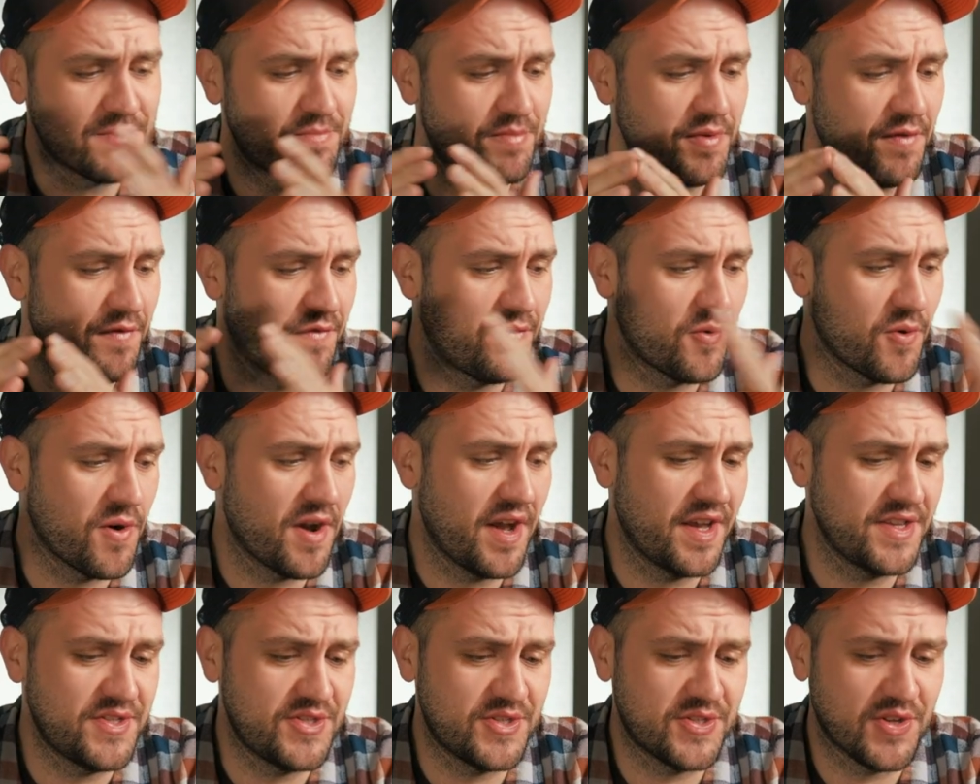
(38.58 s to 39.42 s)
before
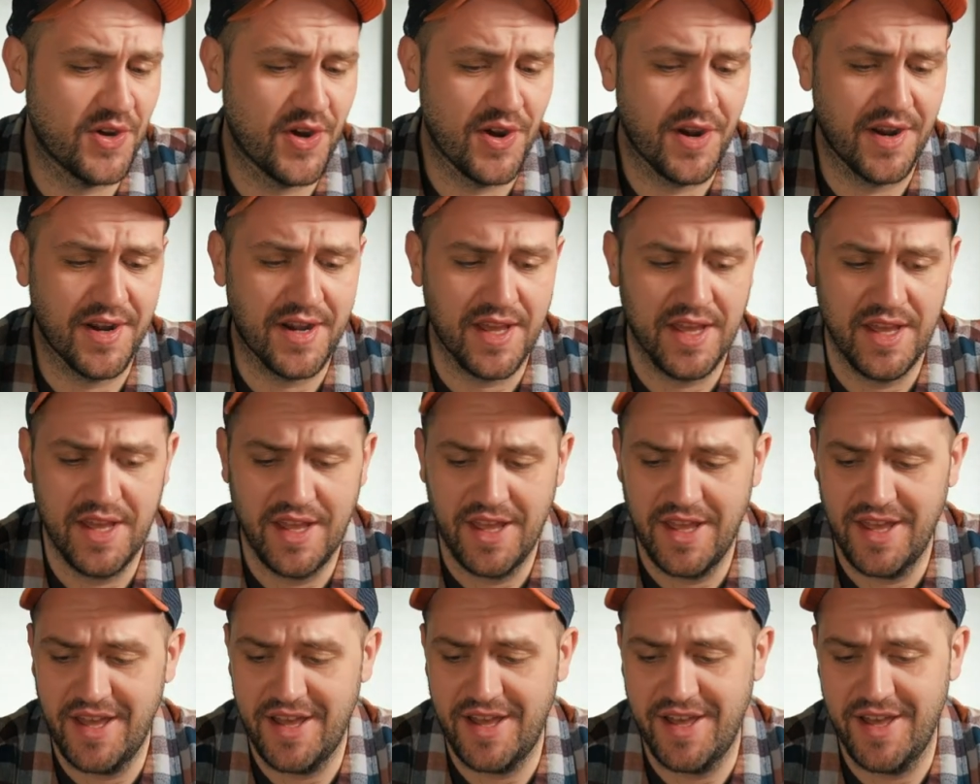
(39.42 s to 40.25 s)
I start.
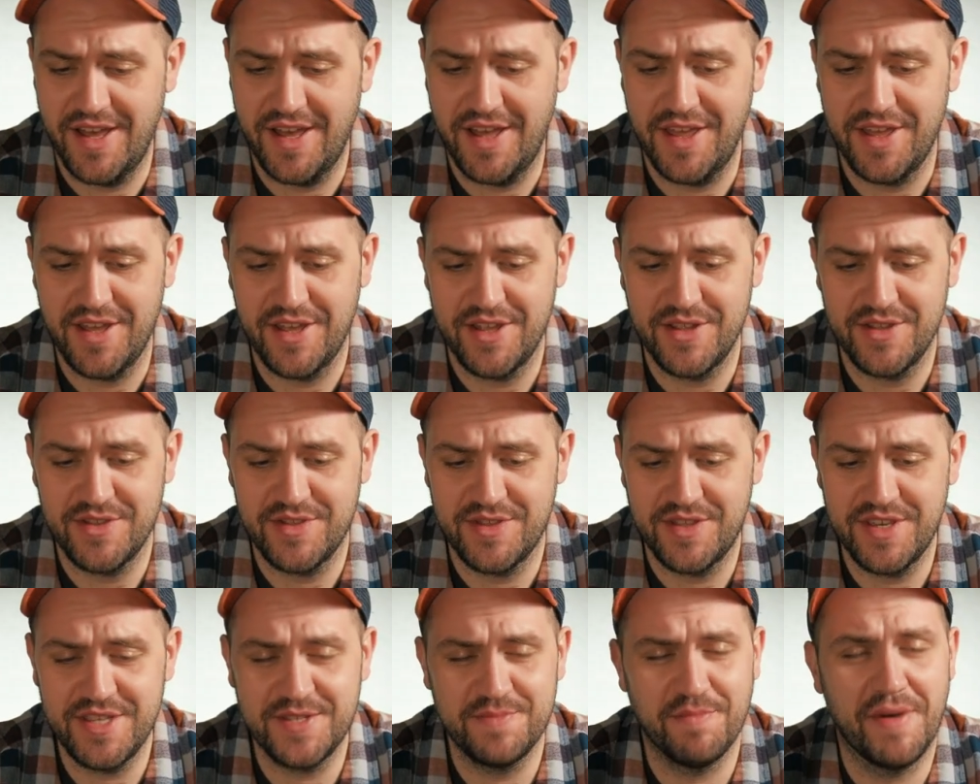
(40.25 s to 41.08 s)

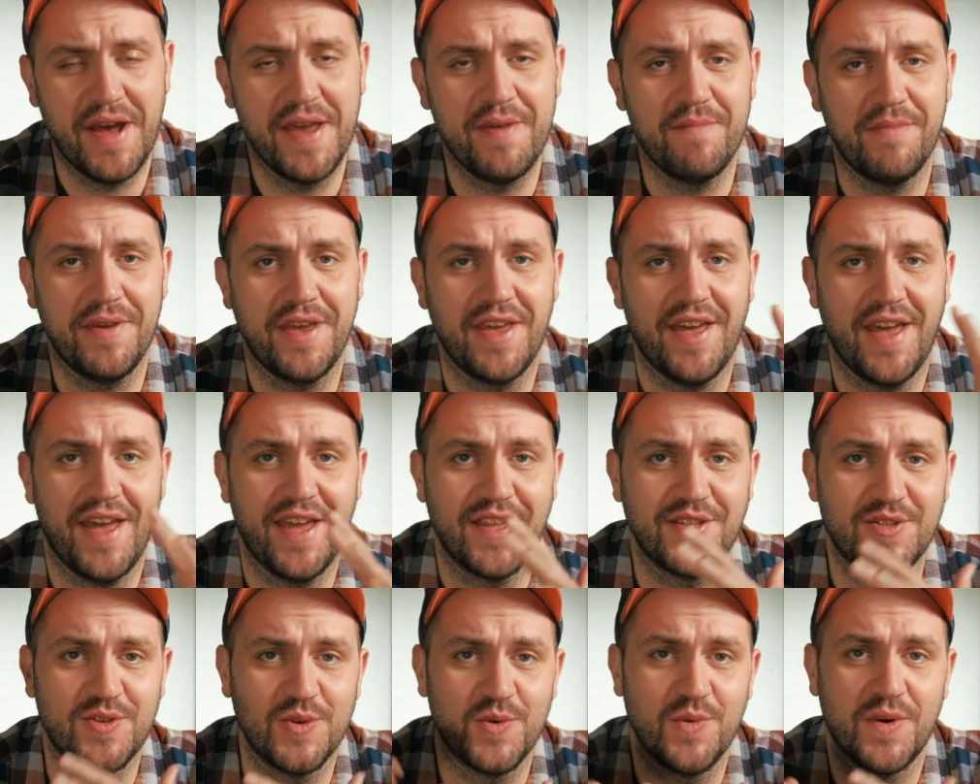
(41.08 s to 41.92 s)
This might be a
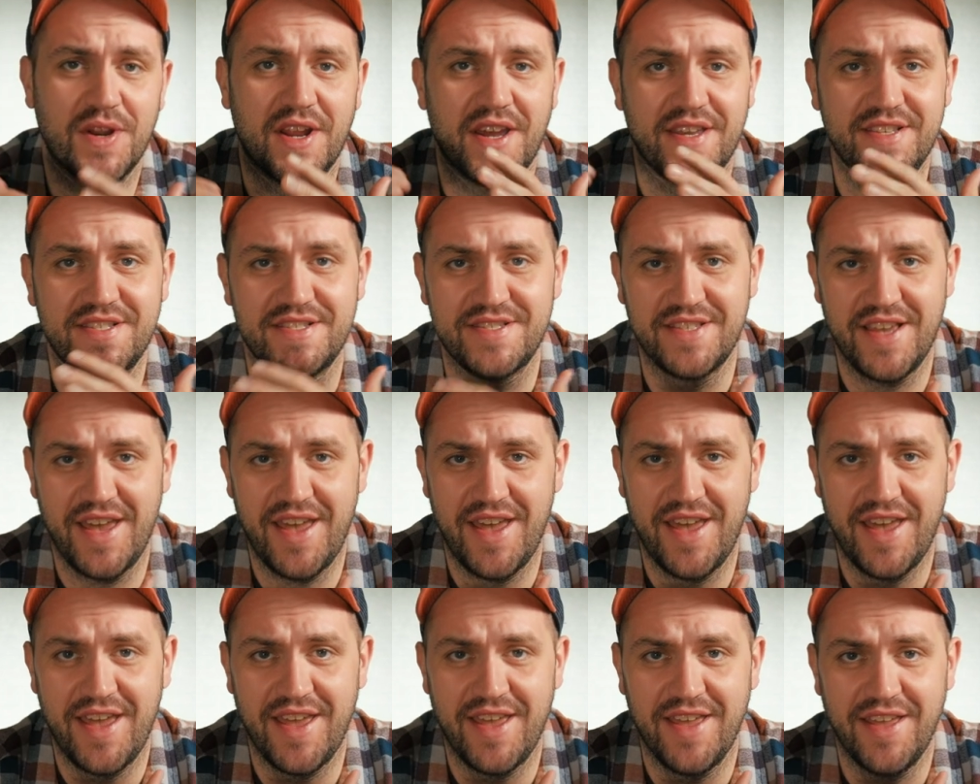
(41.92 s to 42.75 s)
do what I
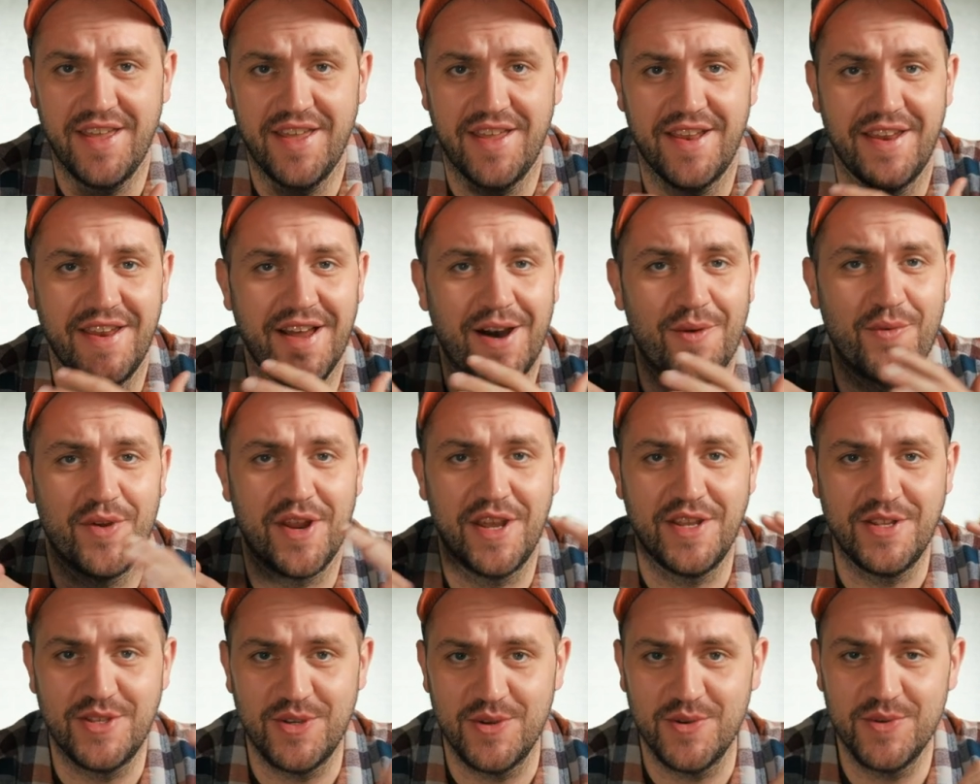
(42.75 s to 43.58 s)
say, not what
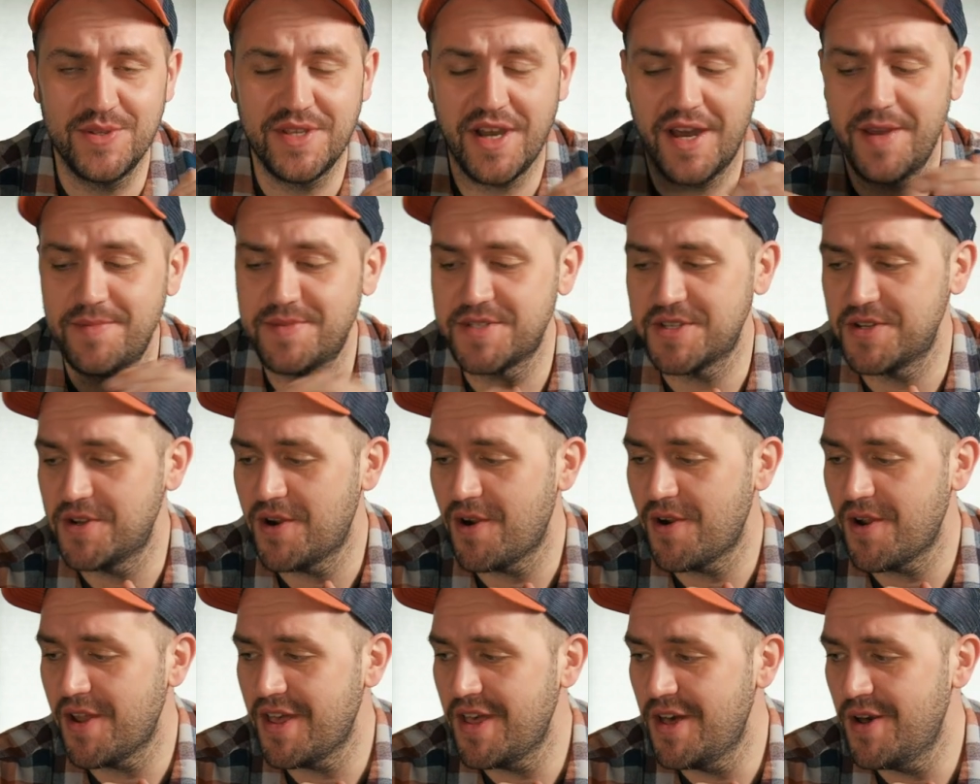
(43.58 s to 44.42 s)
I do type
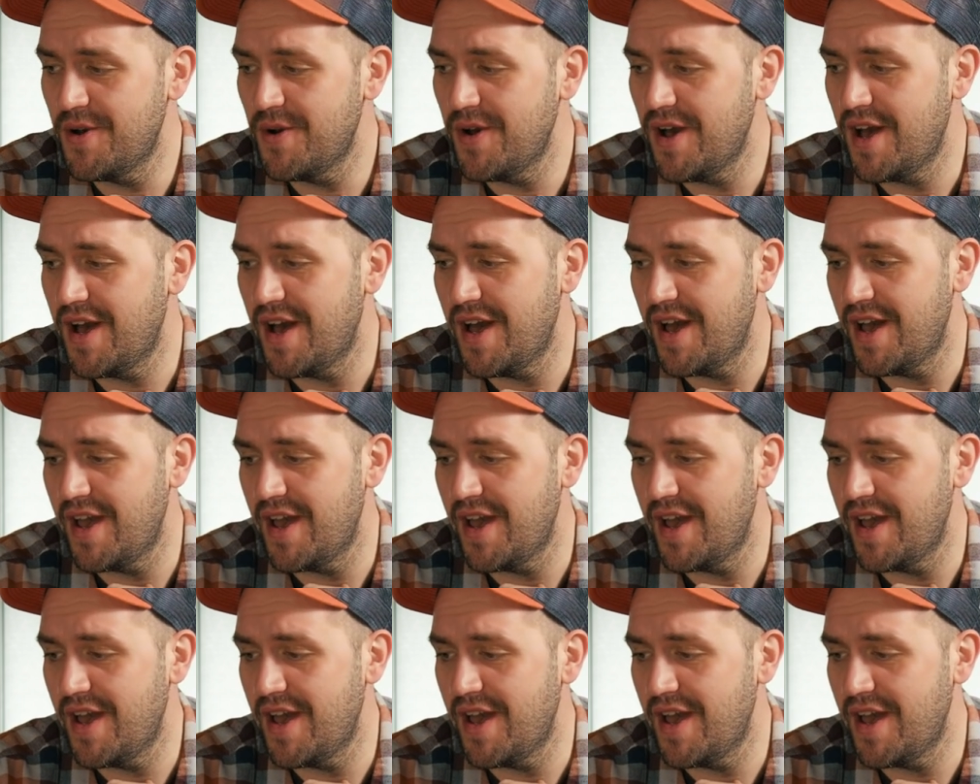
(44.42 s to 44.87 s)
scenario.